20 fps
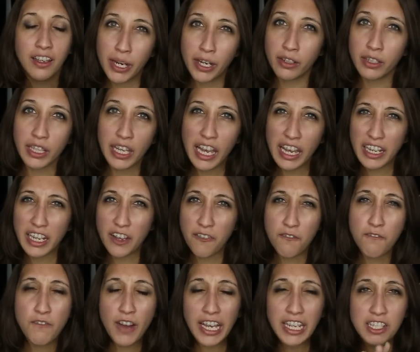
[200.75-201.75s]
Barely any
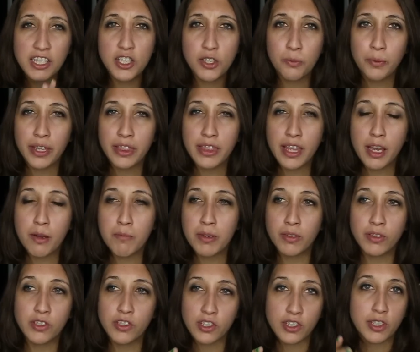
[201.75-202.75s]
fights with them.
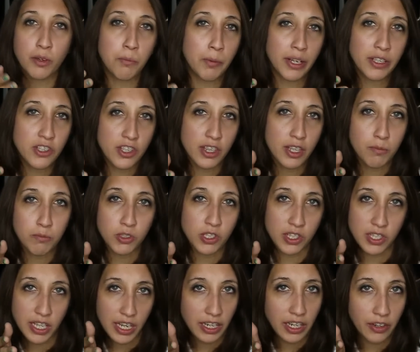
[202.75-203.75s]
It was just a bunch of them
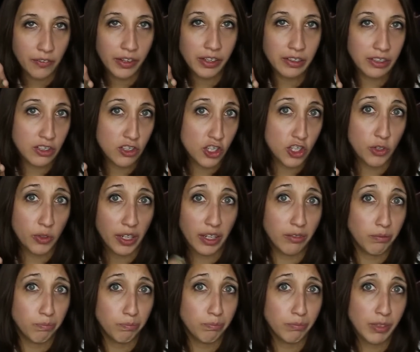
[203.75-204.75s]
just standing around and shooting.